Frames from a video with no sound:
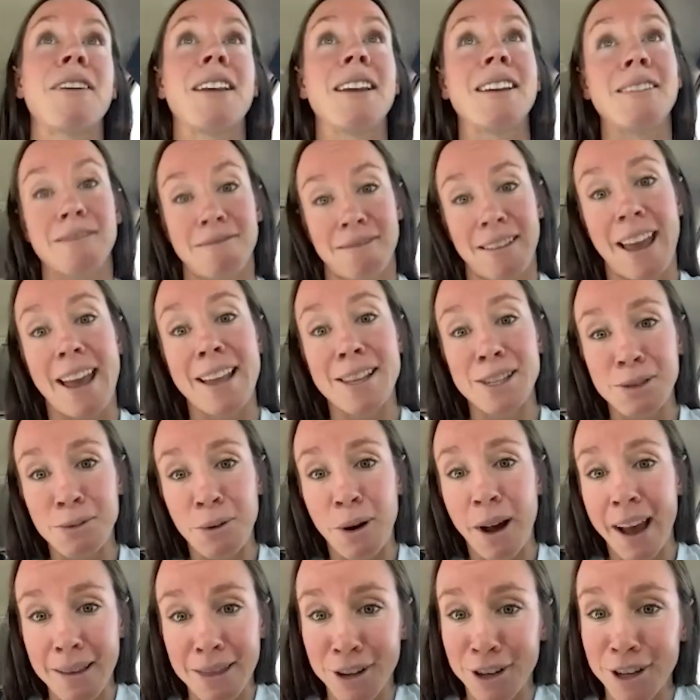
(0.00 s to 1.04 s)
and hence
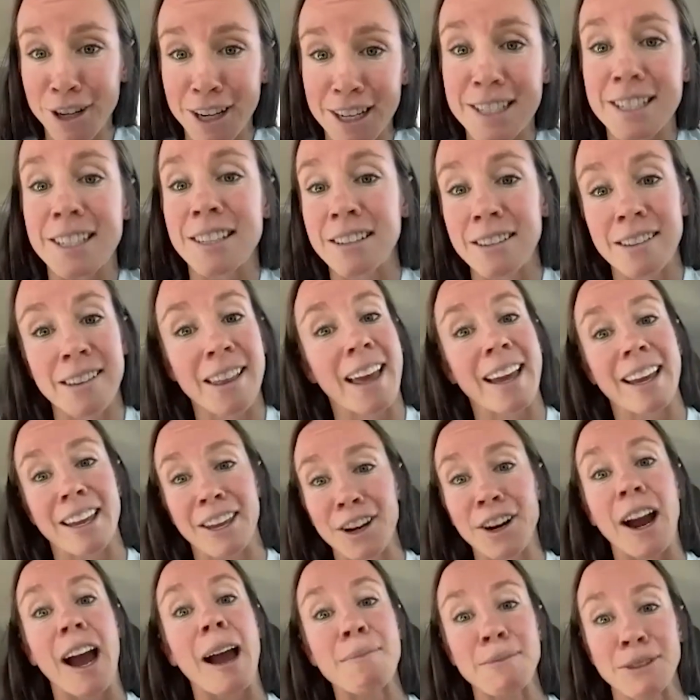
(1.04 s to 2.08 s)
why at 32, like,
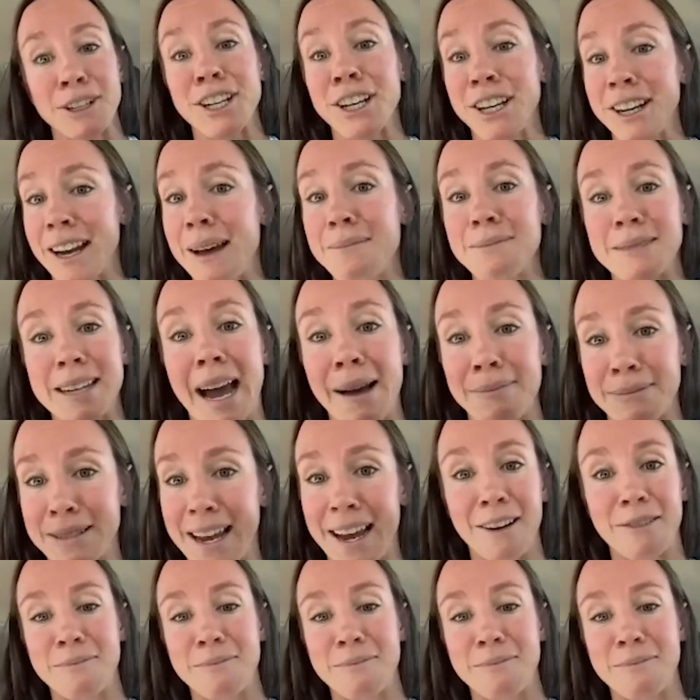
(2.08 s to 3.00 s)
I'm good. I'm tapped out.